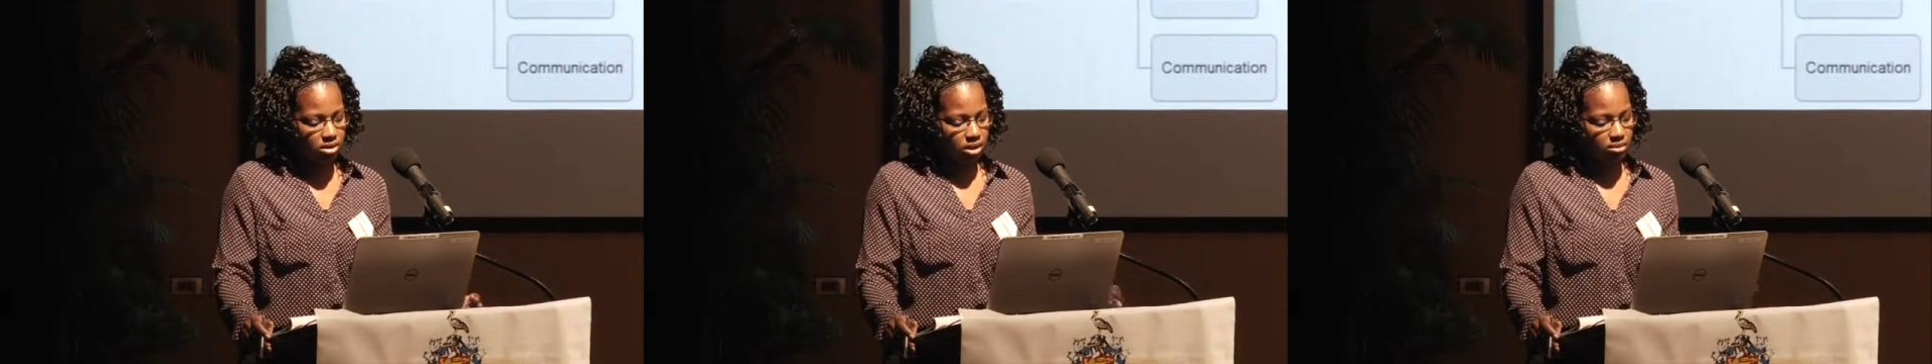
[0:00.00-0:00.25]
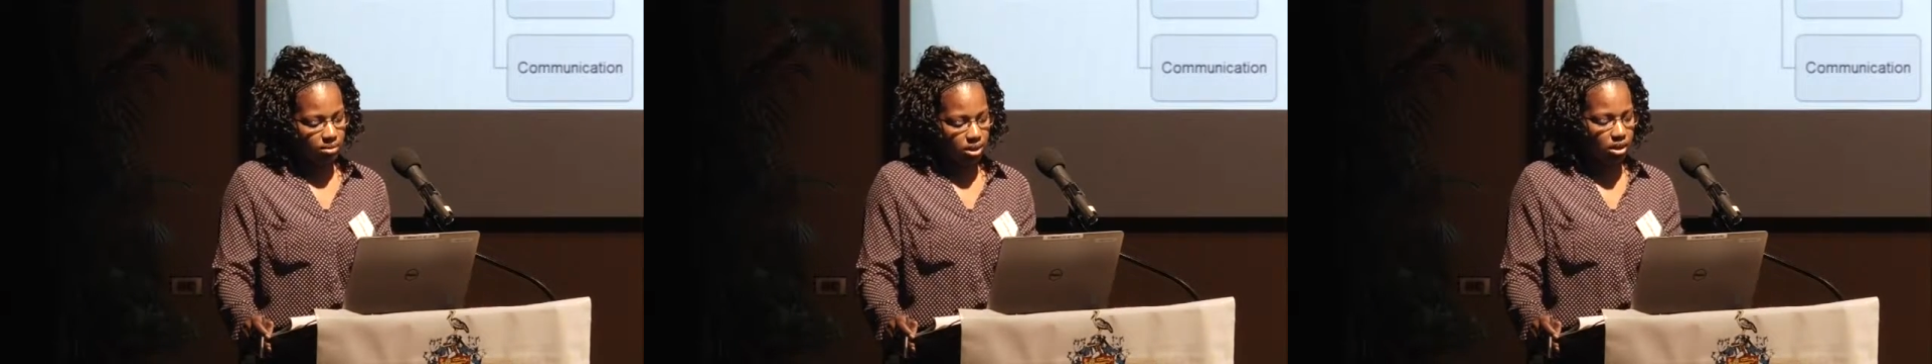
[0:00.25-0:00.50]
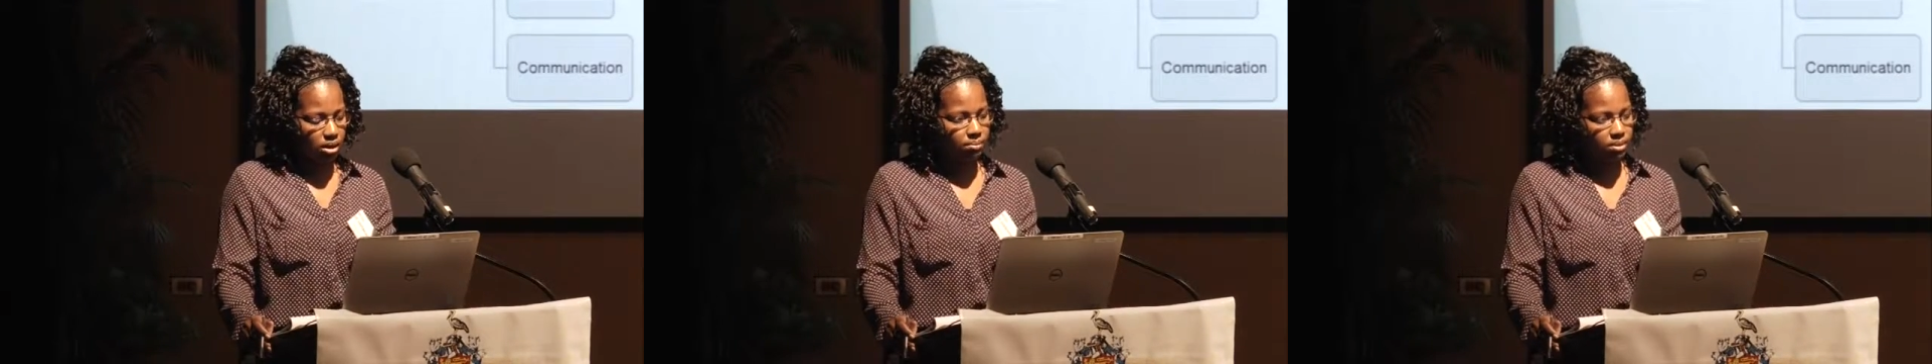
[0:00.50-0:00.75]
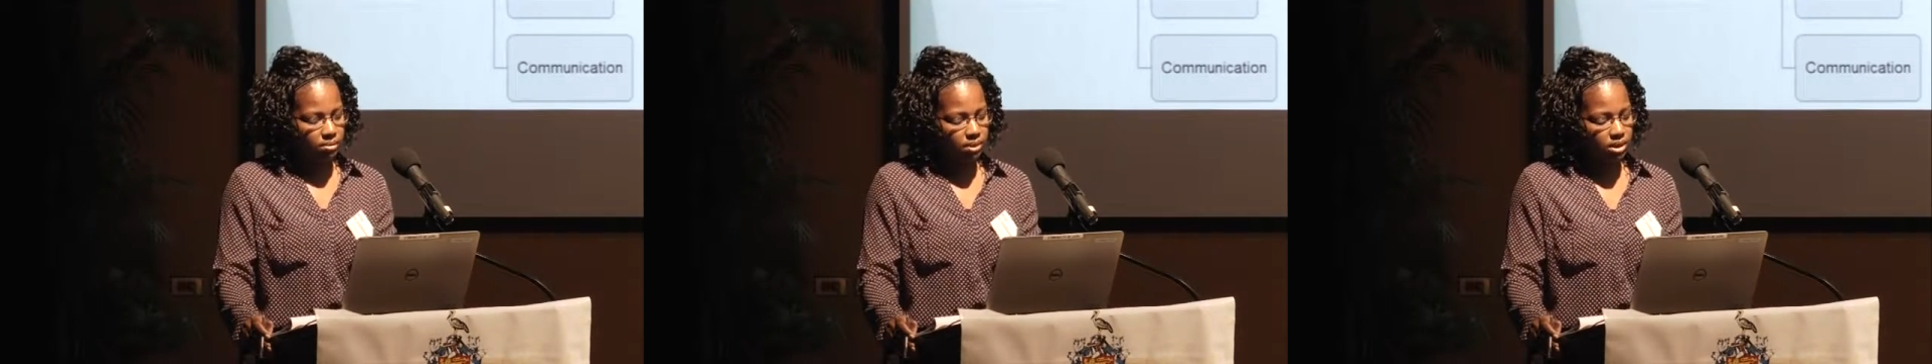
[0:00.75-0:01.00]
that make up
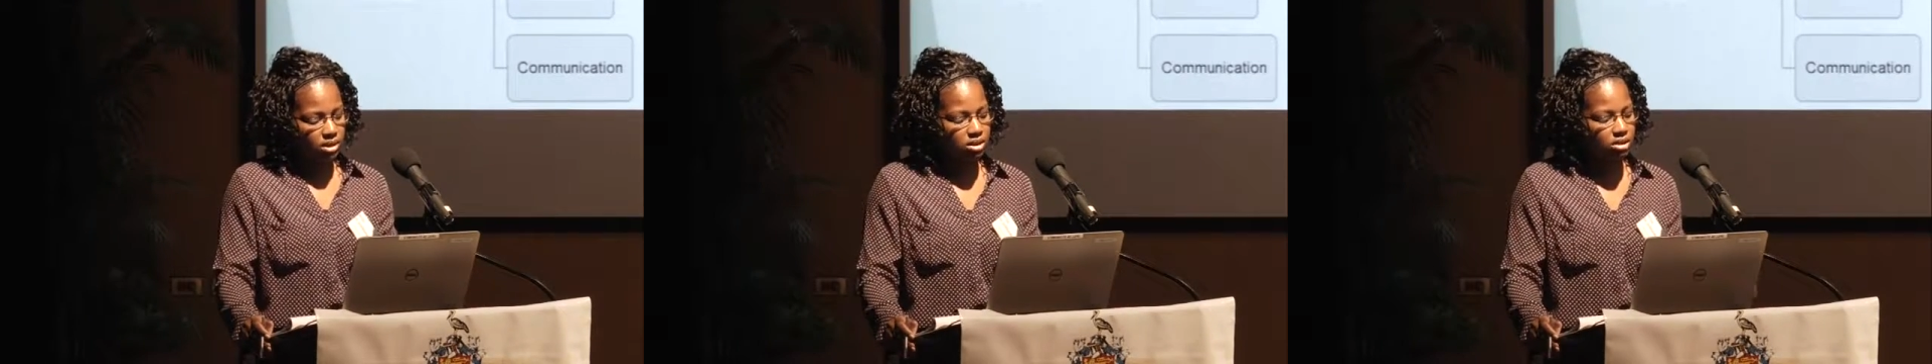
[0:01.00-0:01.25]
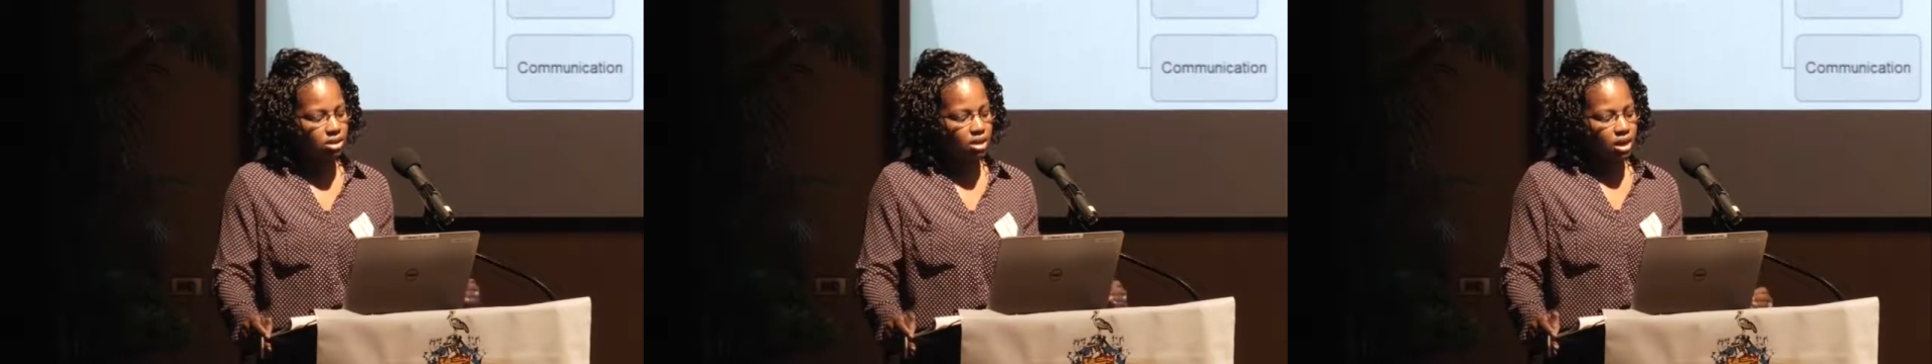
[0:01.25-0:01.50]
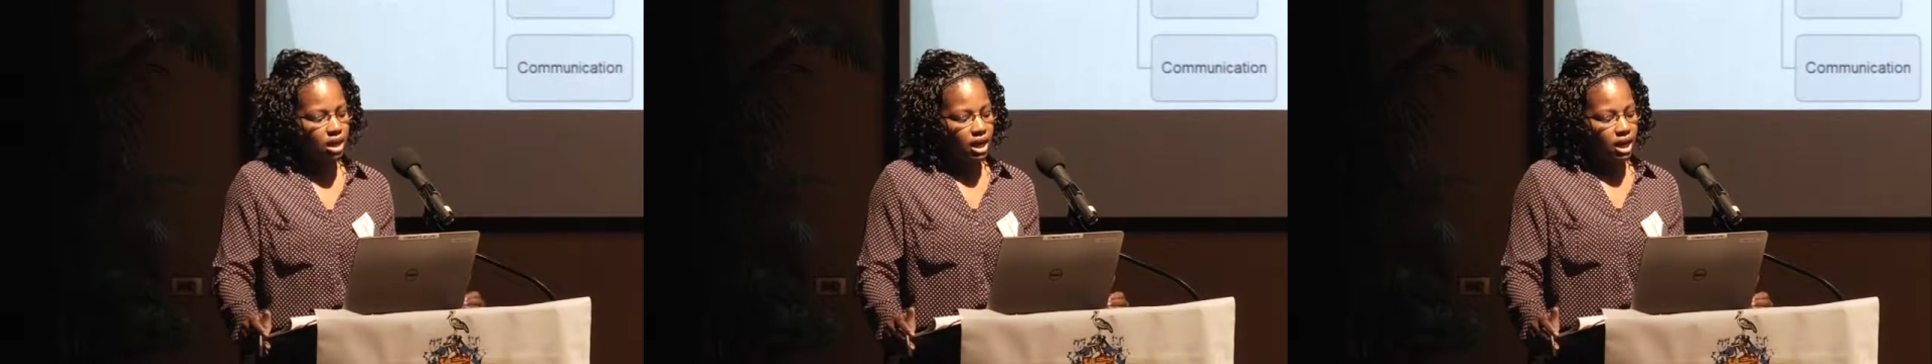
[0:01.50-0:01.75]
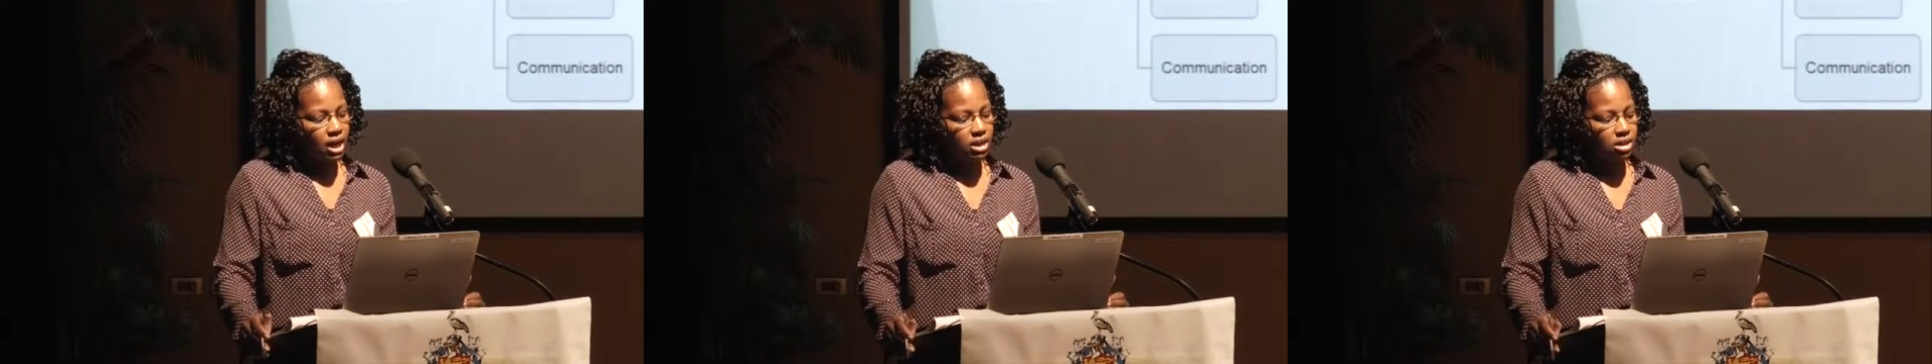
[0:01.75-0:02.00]
the pillars,
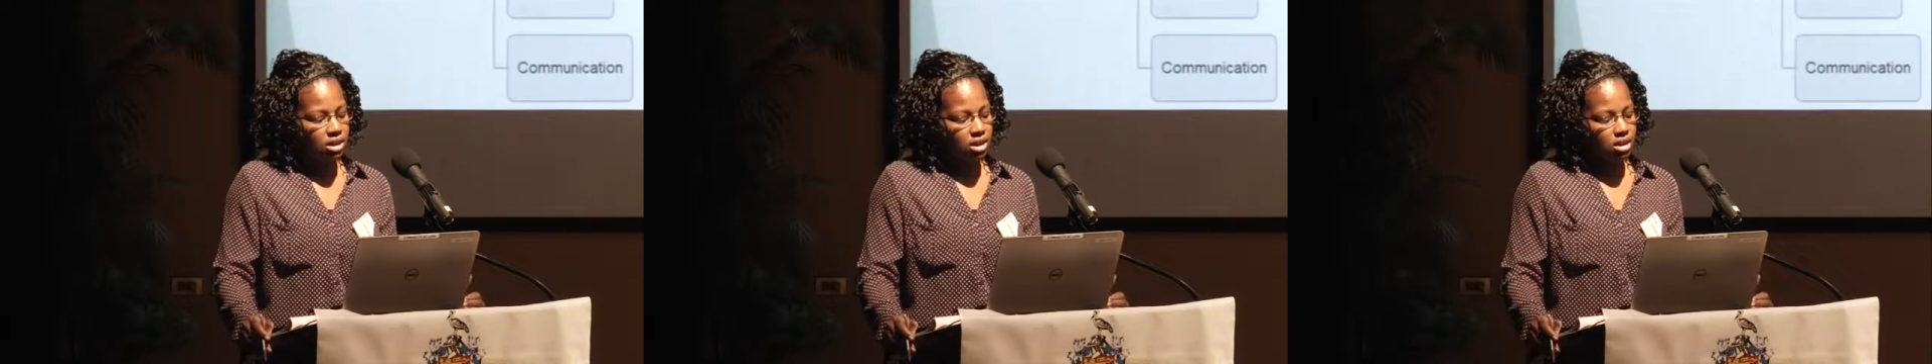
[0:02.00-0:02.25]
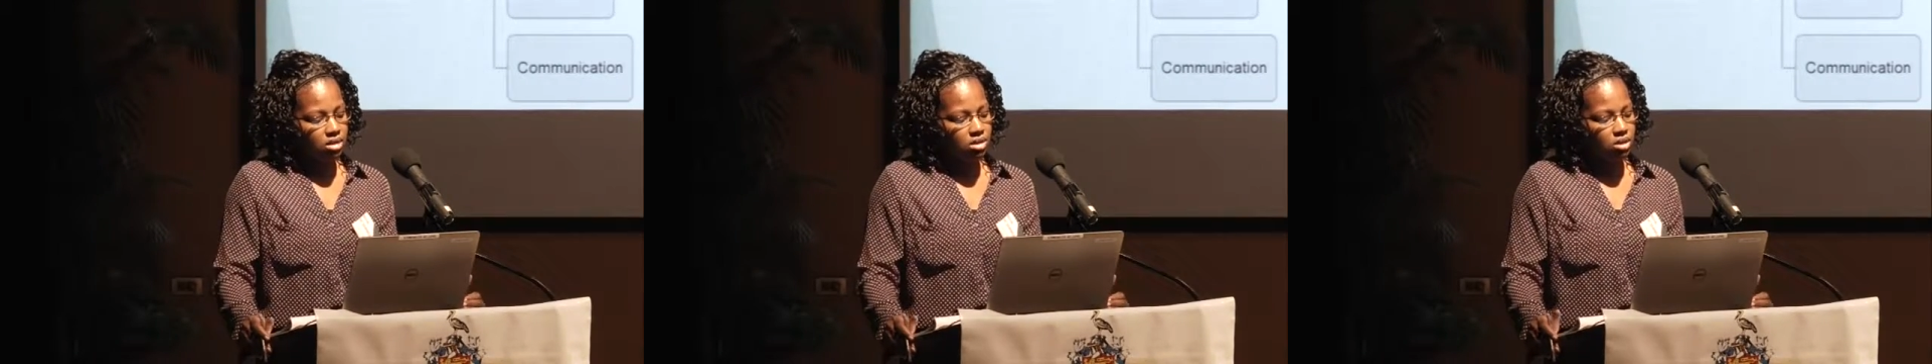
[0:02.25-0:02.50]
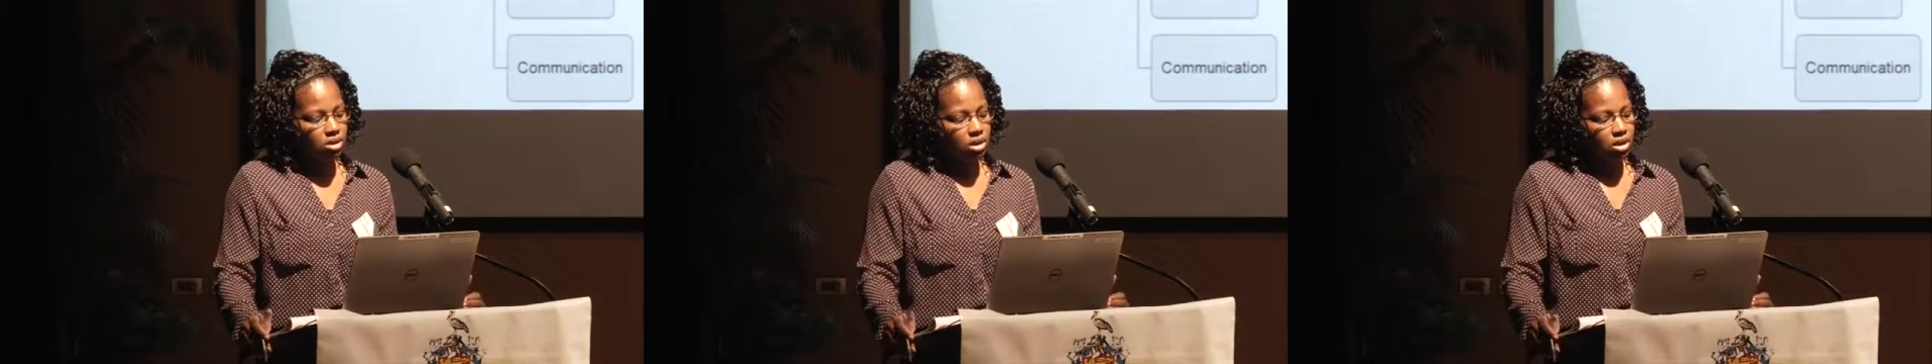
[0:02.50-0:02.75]
and then